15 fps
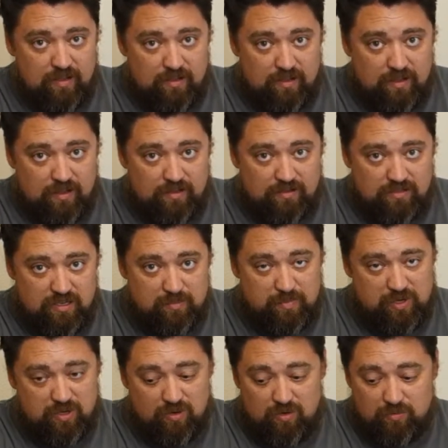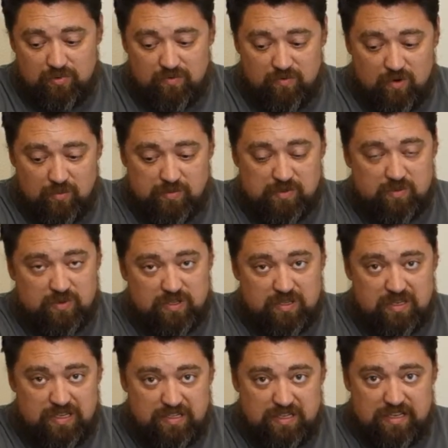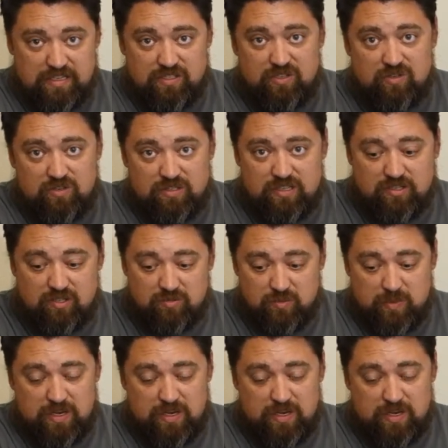GPU performance between these two systems